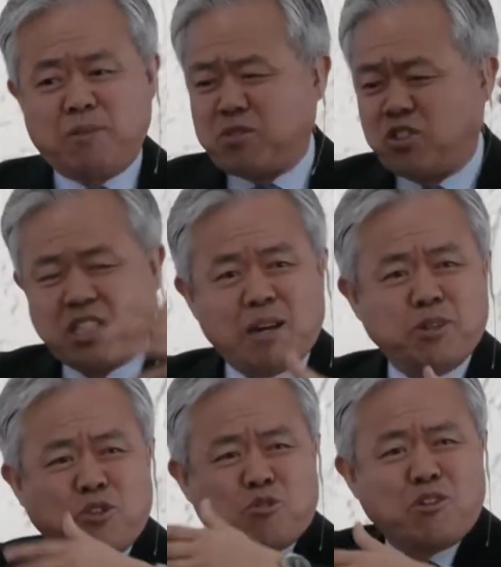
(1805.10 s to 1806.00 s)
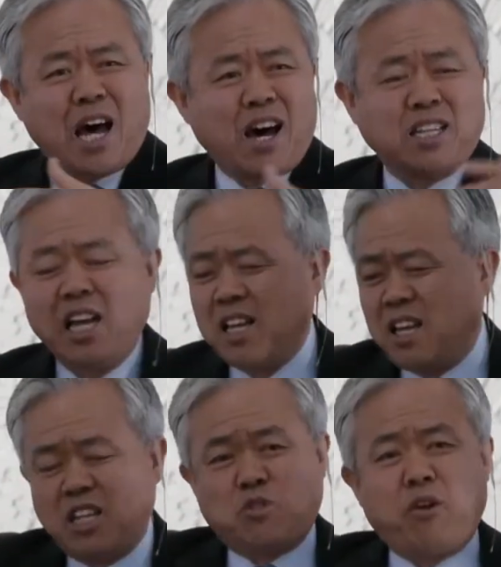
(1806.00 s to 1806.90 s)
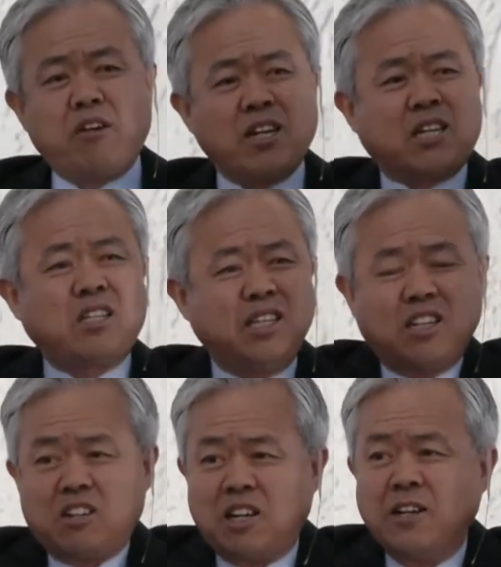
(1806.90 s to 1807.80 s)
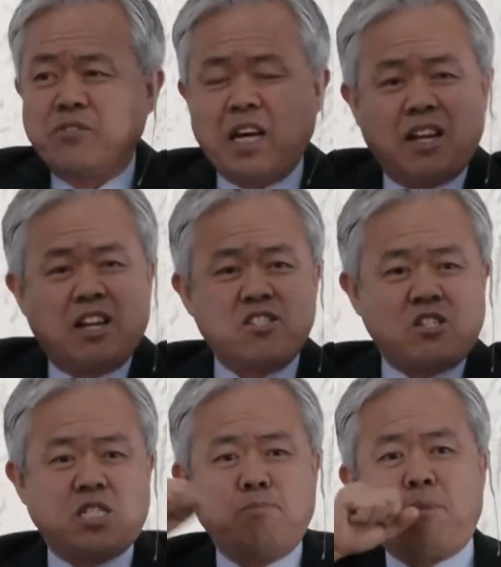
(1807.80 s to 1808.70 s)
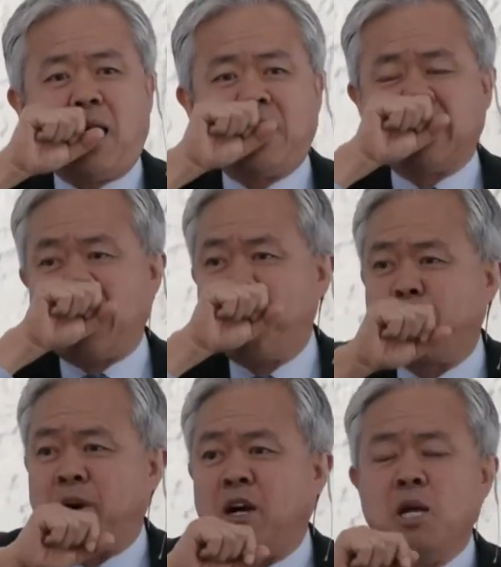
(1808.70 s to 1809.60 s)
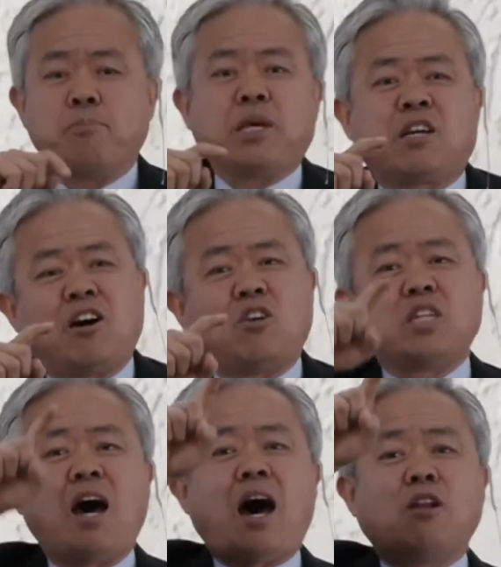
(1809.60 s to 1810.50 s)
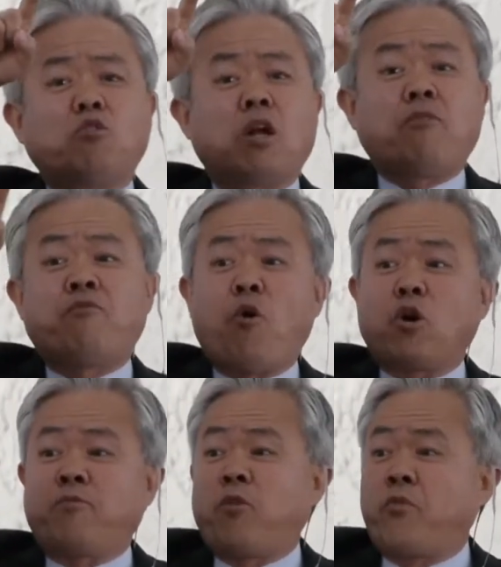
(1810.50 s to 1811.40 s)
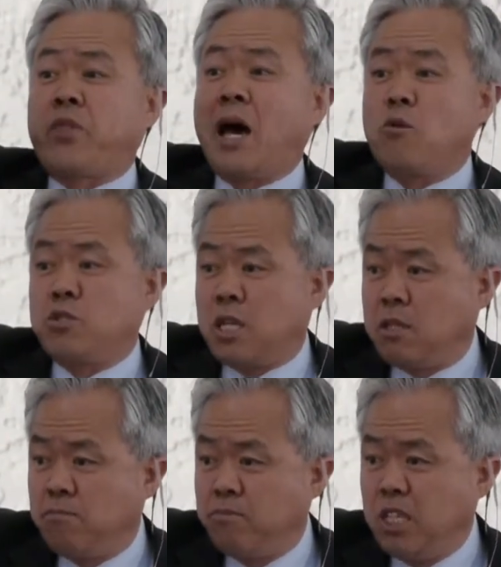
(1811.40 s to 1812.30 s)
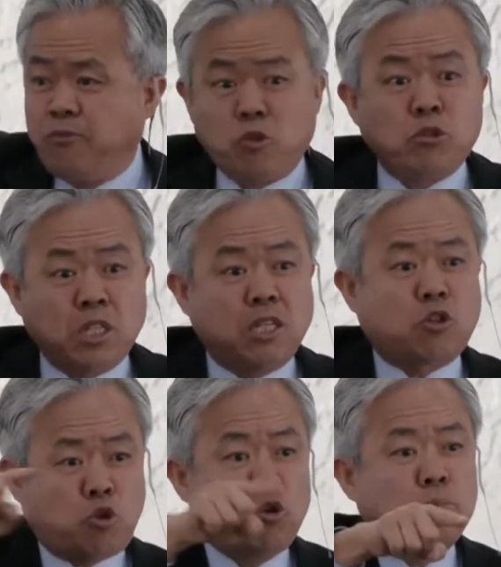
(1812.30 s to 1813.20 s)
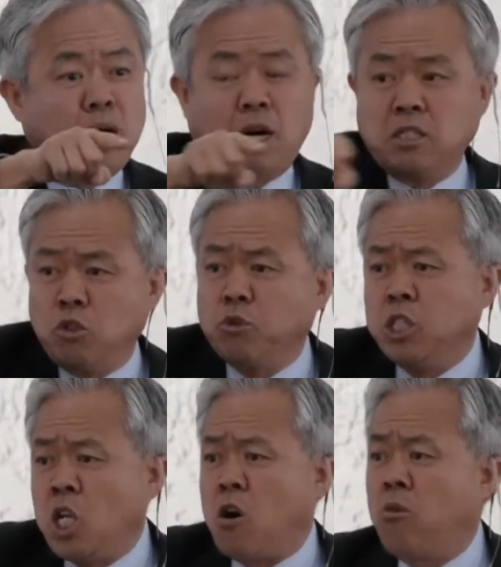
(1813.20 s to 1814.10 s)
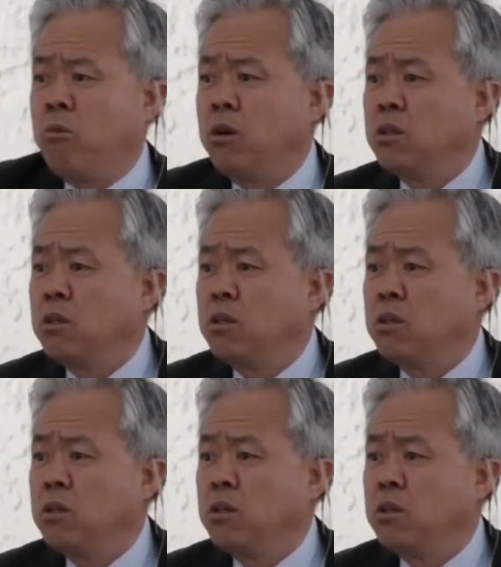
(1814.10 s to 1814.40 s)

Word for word: chapter 7 through 9, it is very clear that it is a symbolic number because 144,000, if you did Kumon, you would know.